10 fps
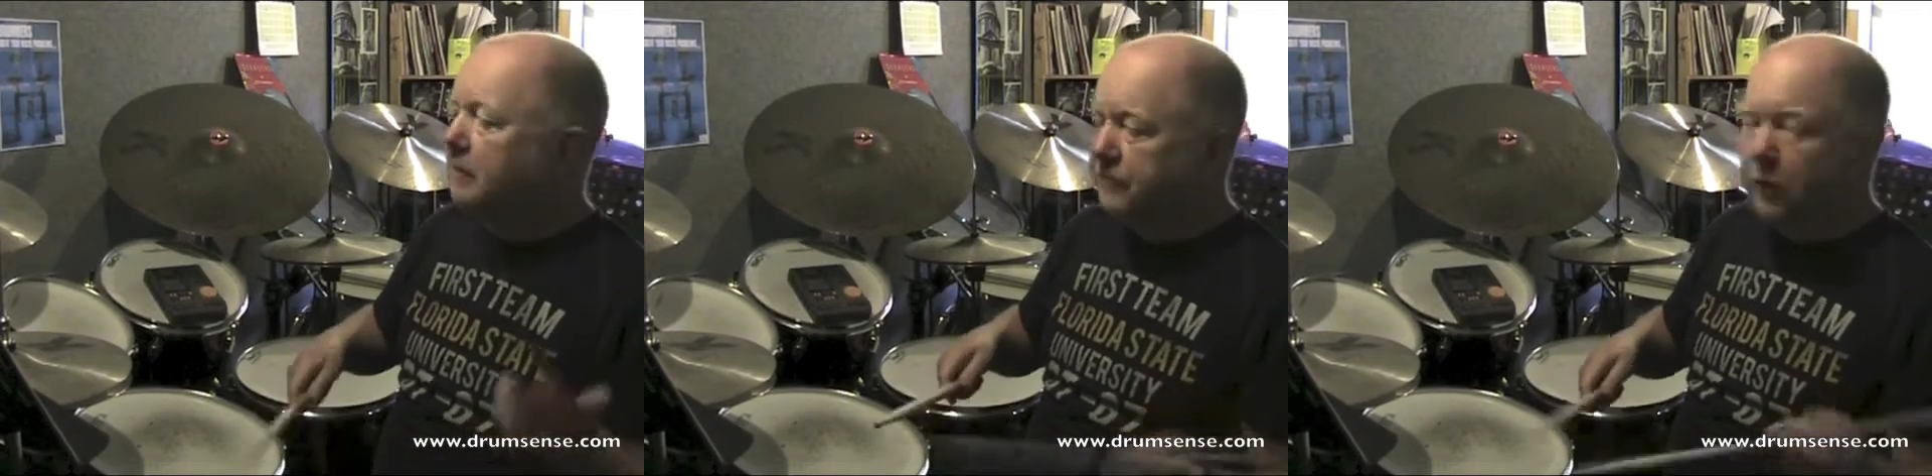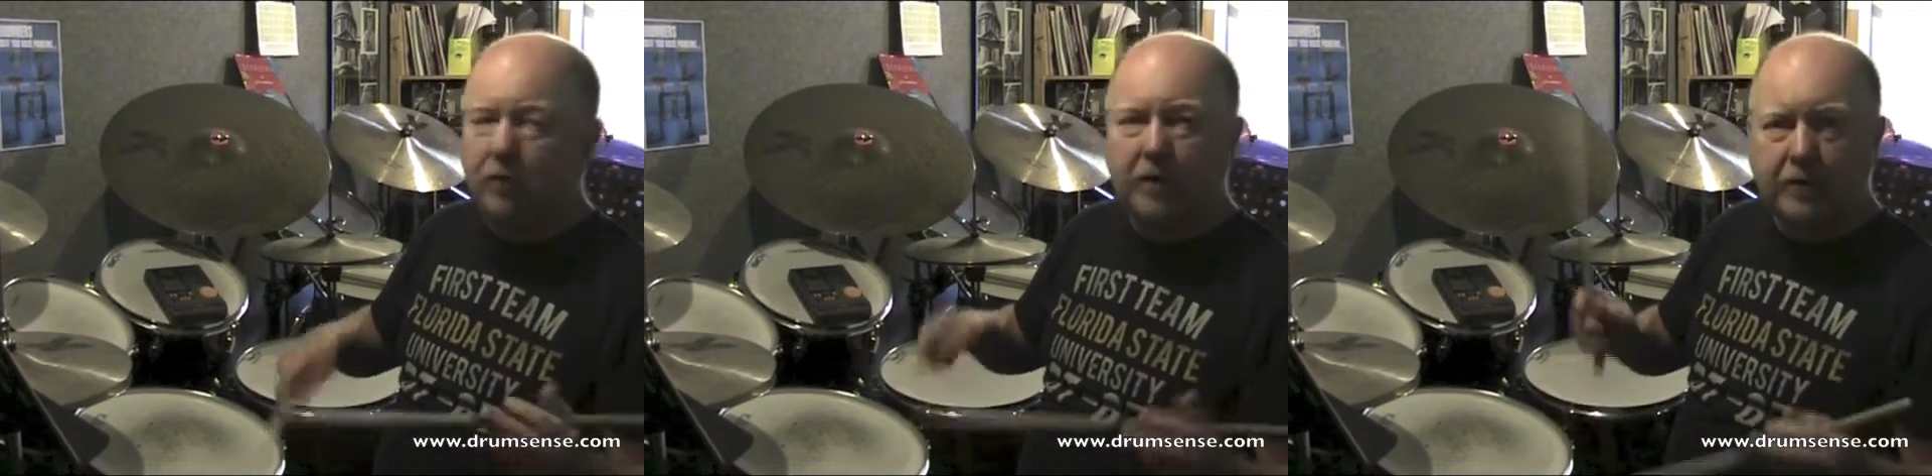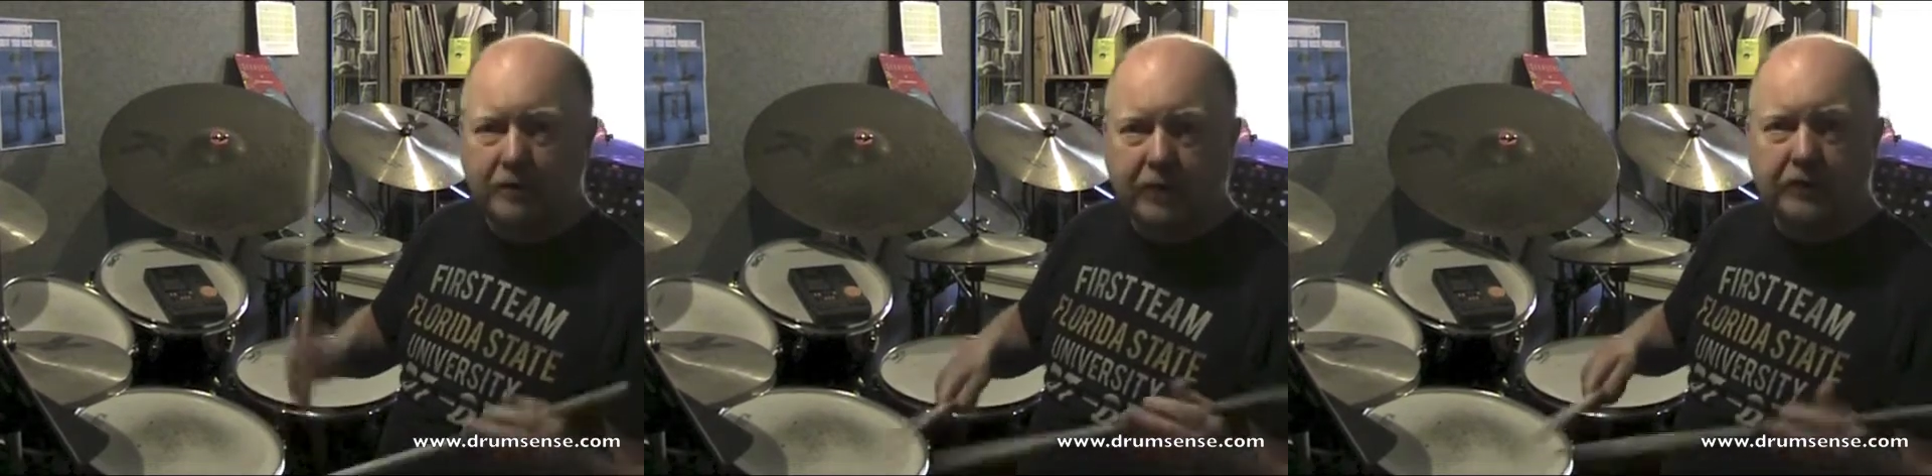
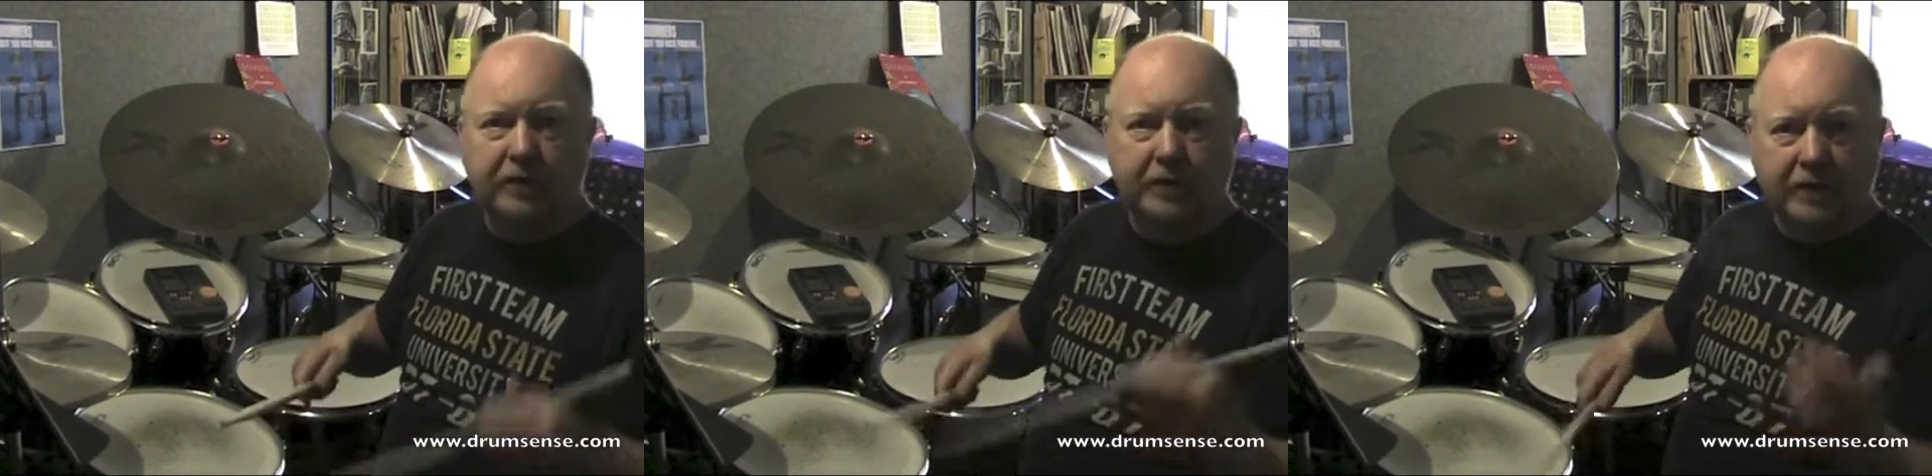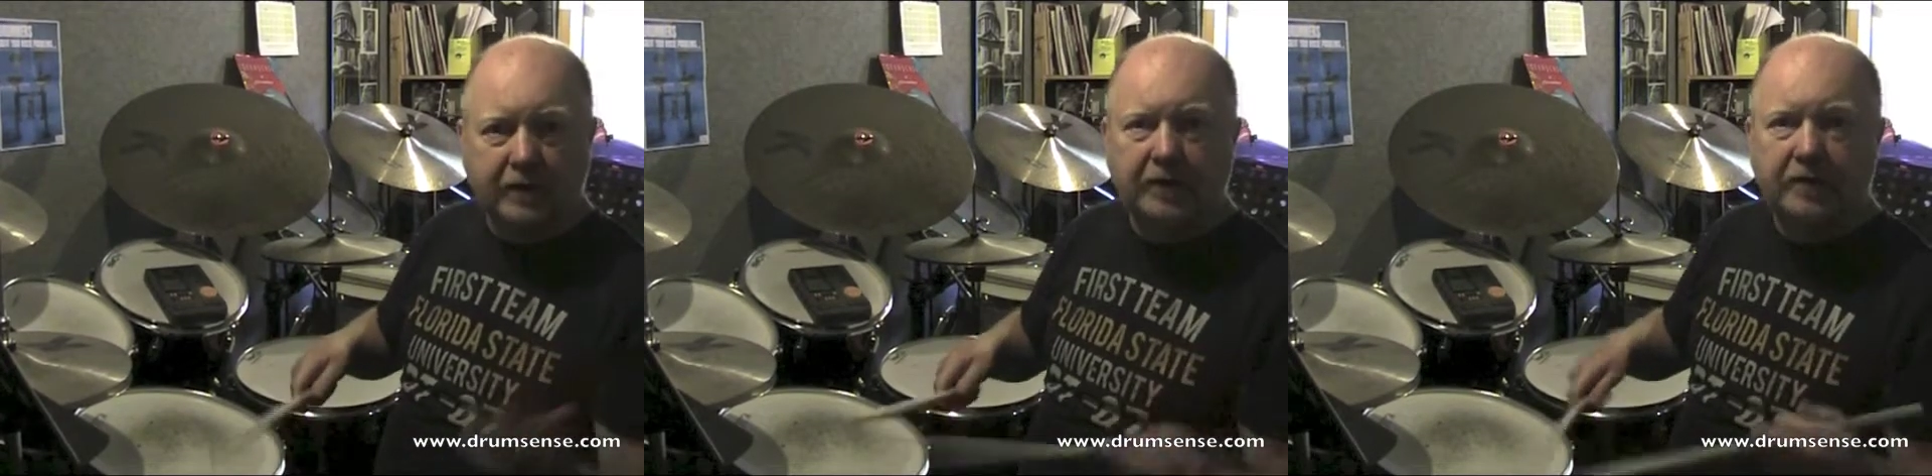4/3